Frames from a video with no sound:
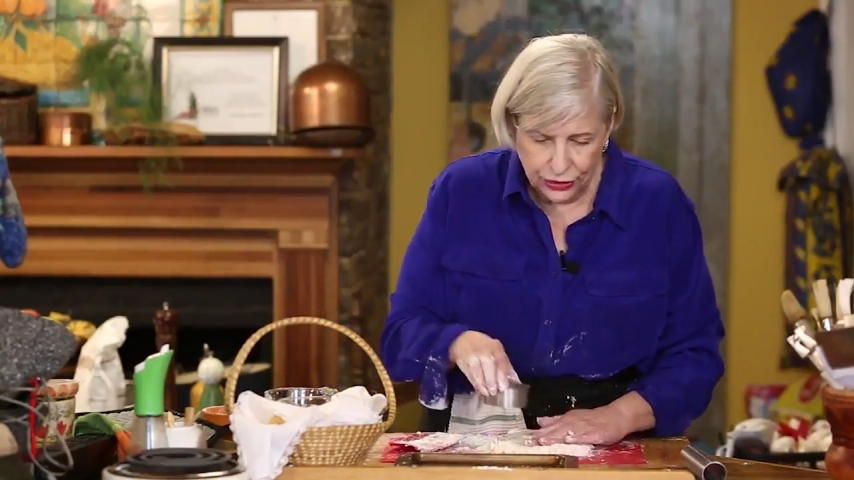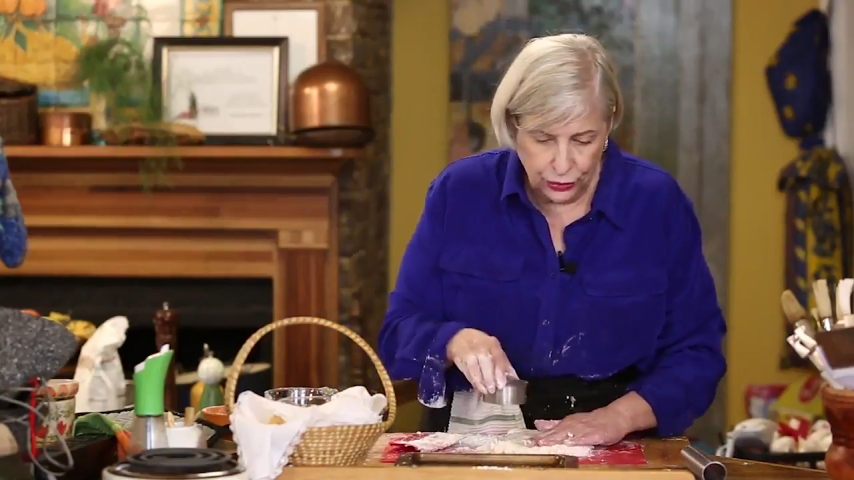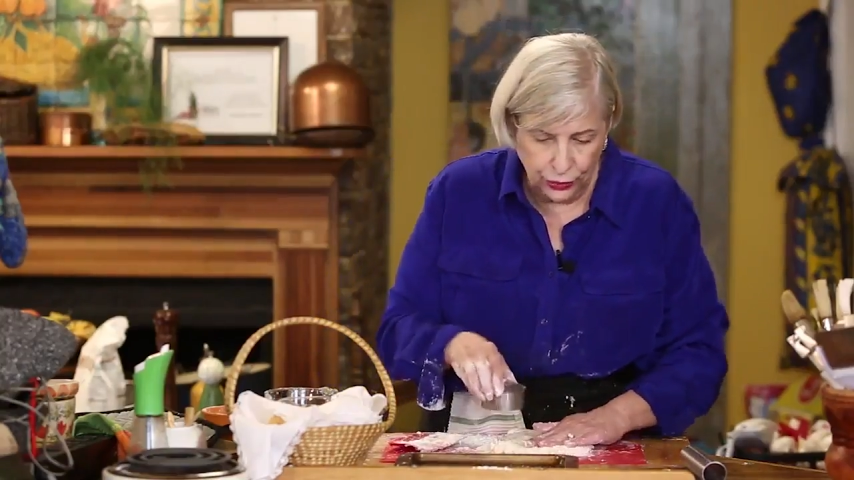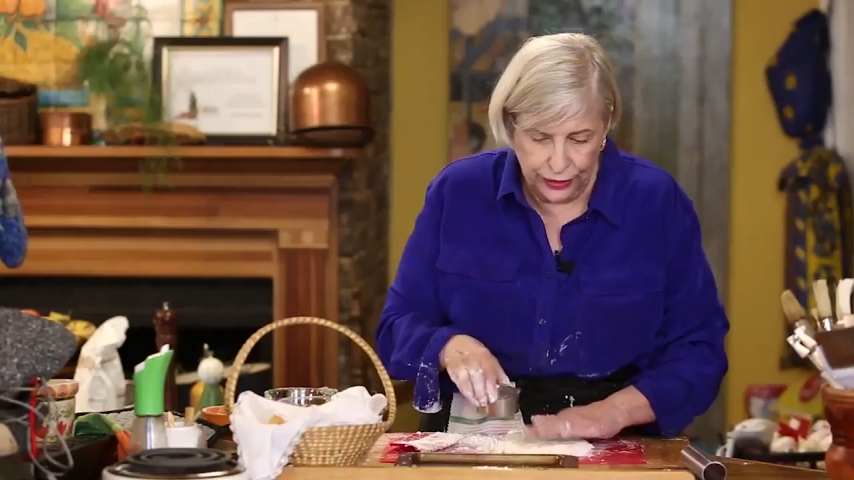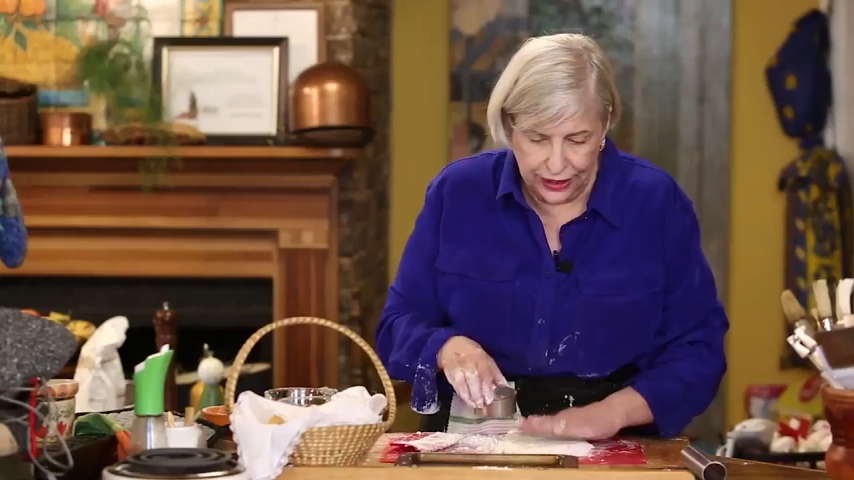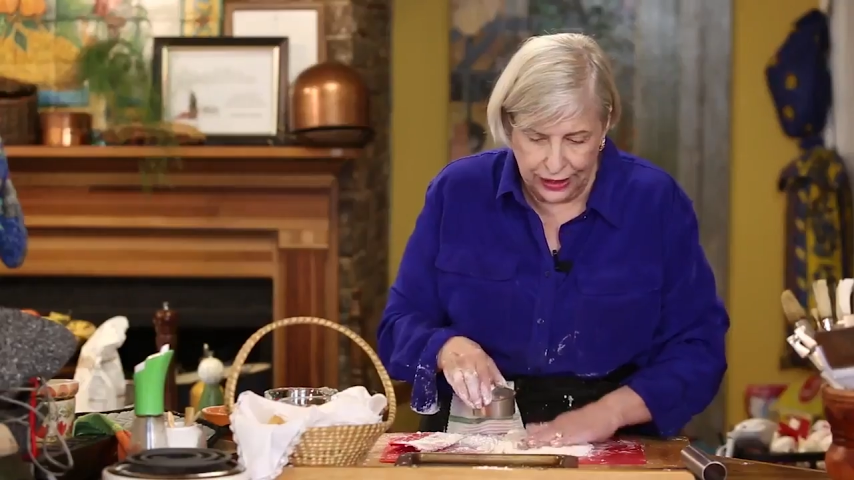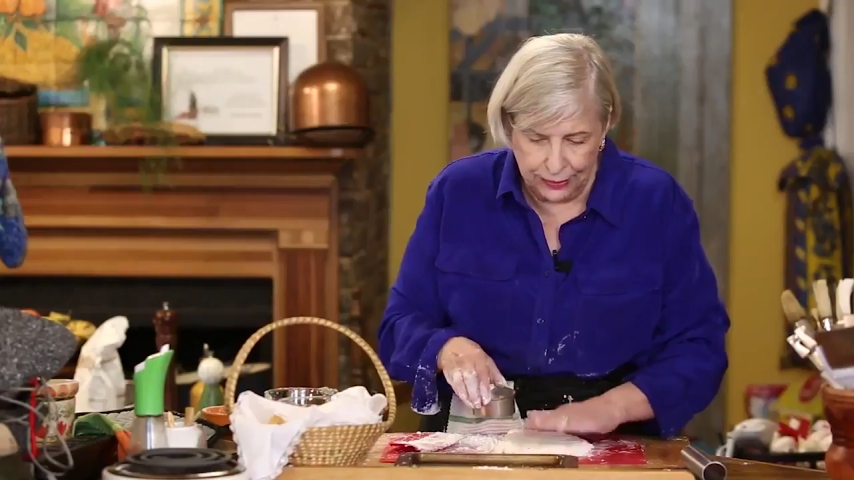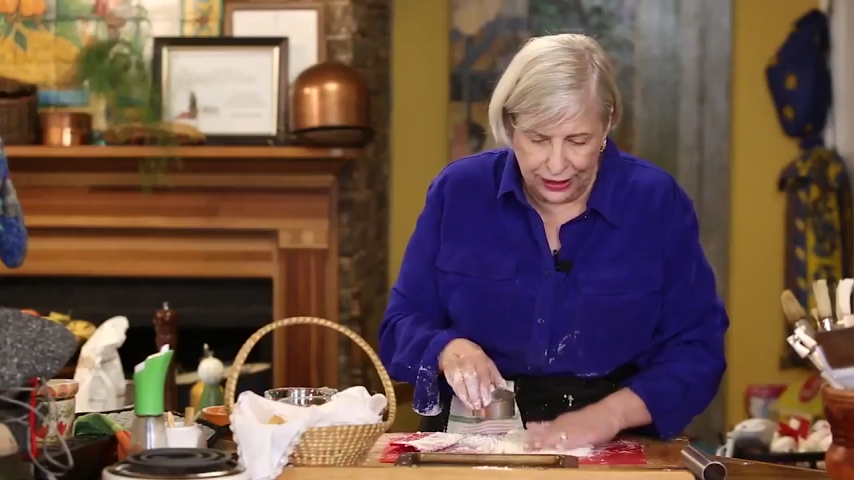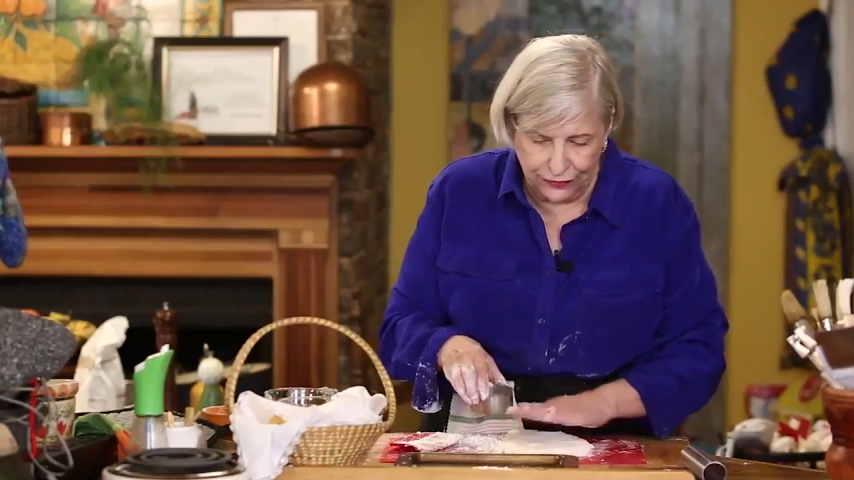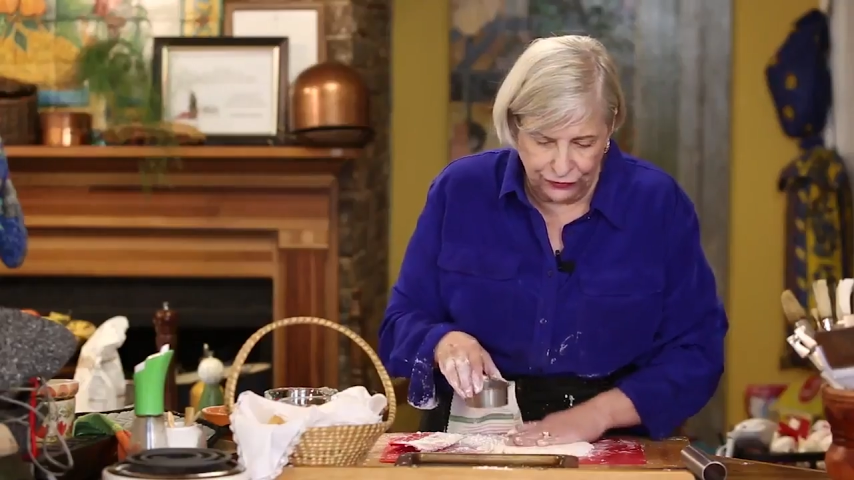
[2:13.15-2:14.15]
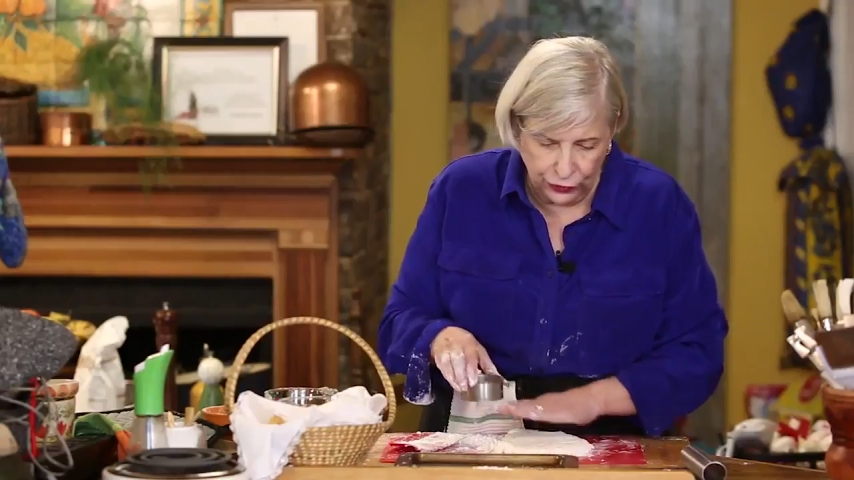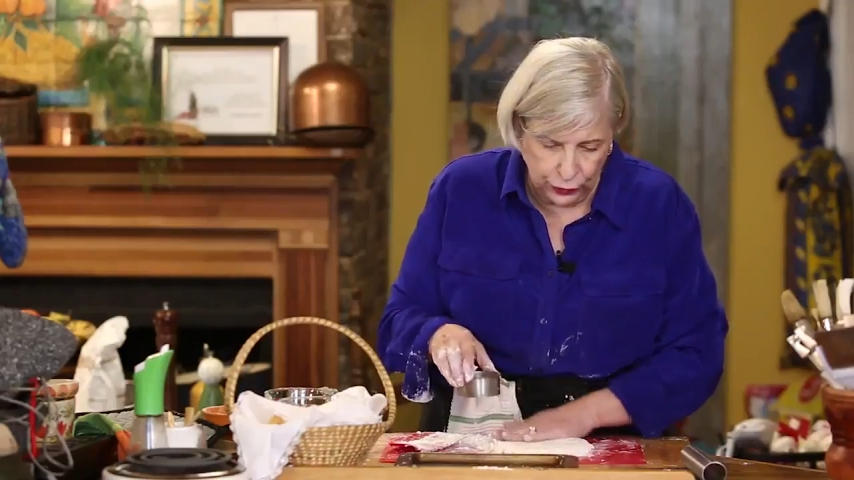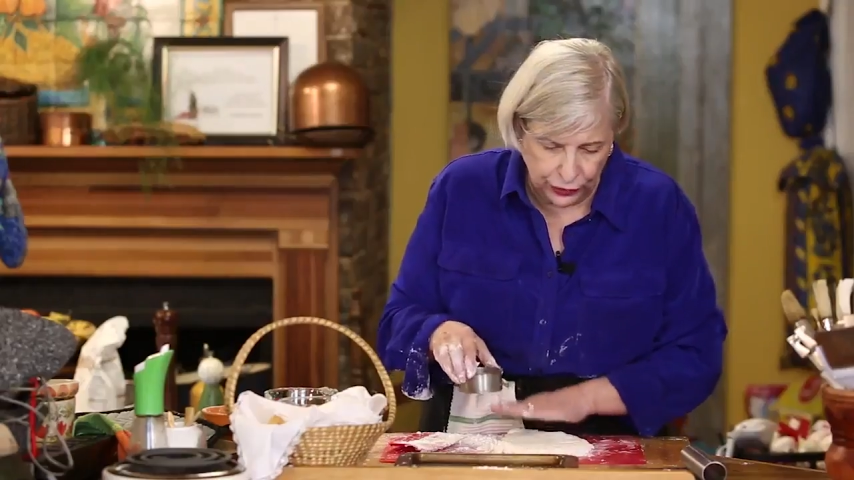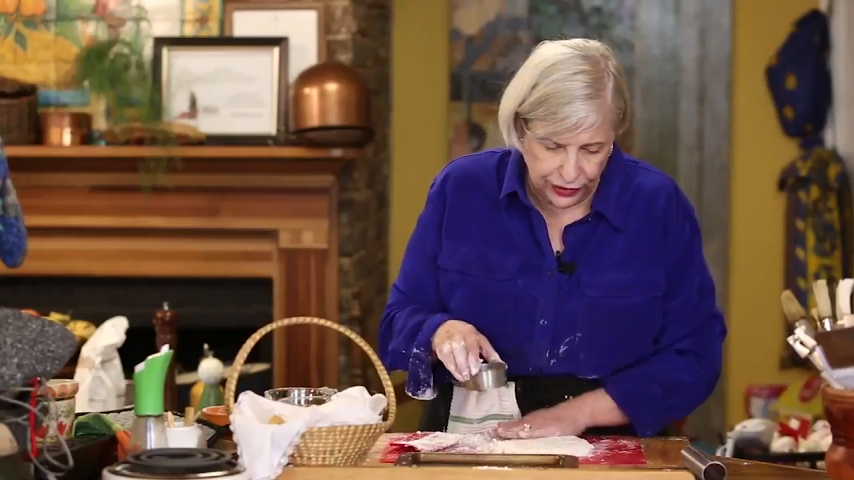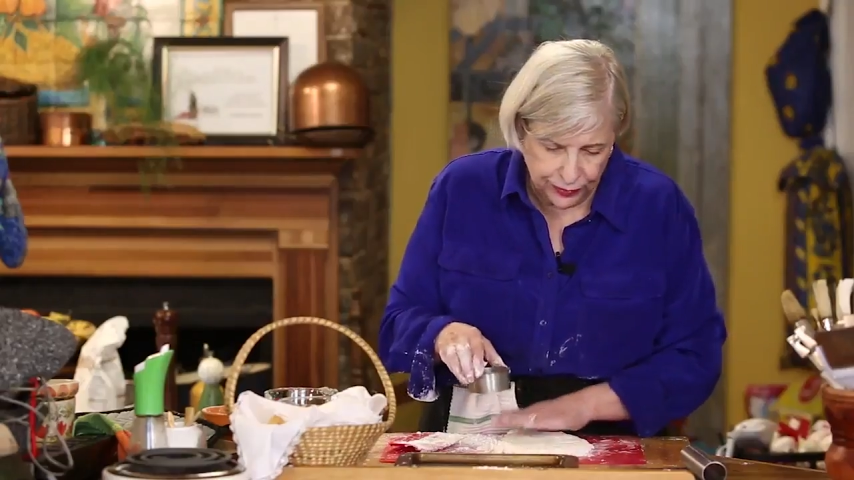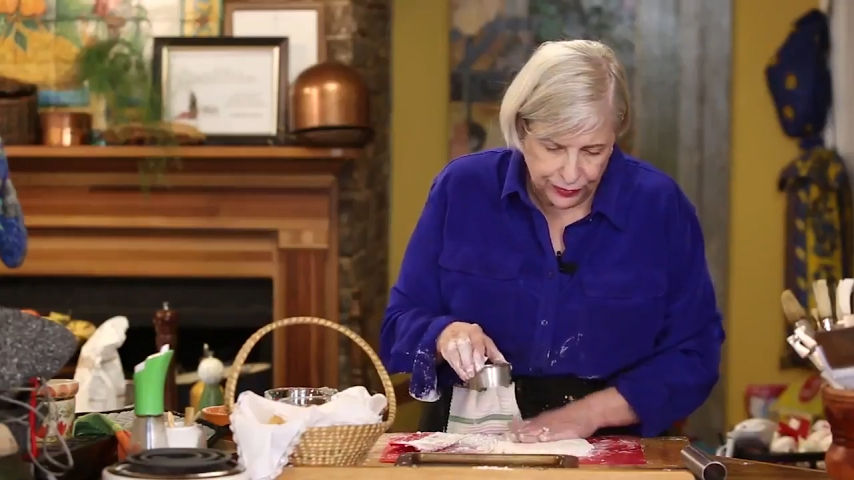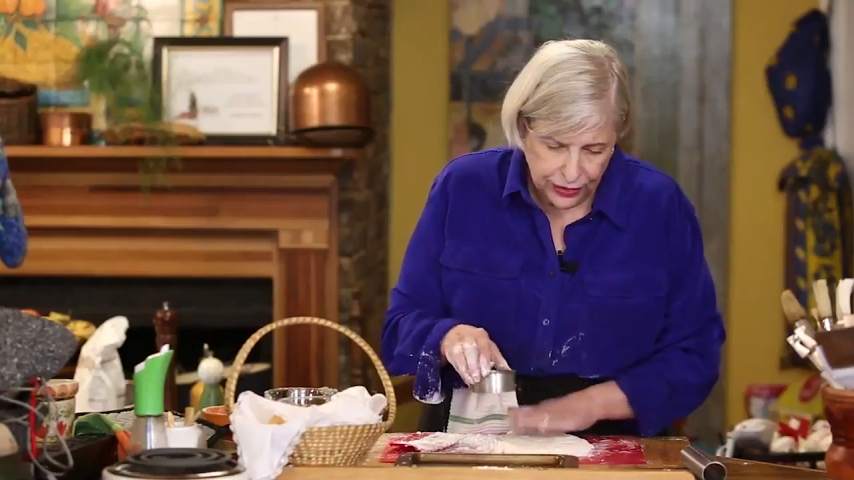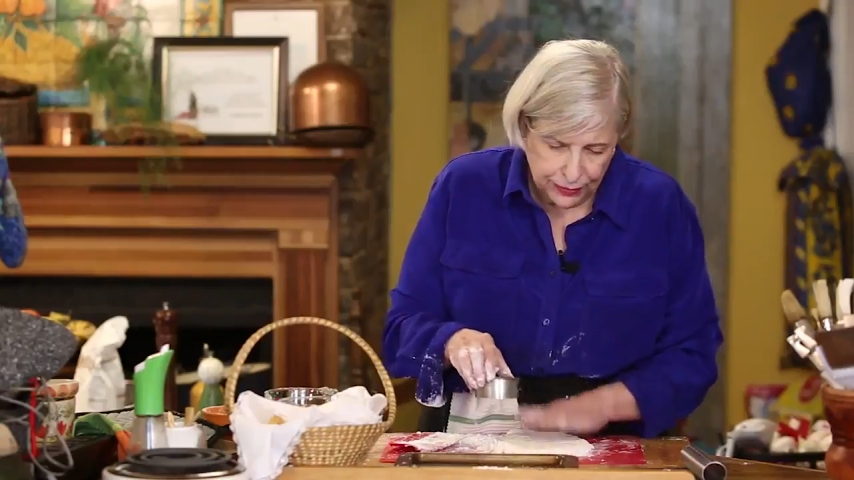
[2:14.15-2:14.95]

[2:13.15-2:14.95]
you only get about 4.